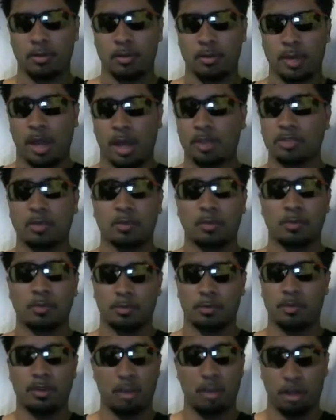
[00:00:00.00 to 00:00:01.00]
We also,
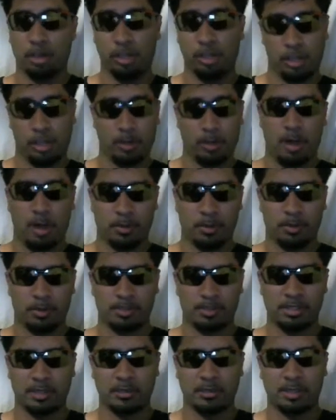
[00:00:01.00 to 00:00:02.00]
earlier on, we
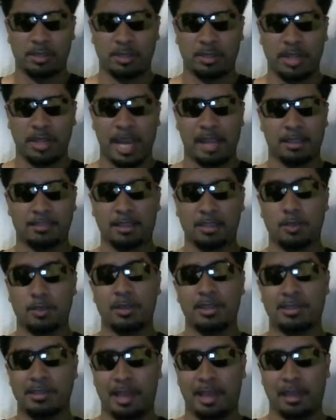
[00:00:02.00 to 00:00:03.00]
received Galaxy
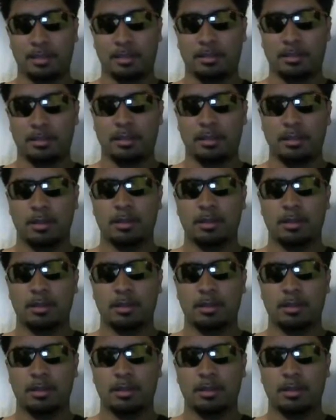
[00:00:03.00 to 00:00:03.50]
Queen's Light.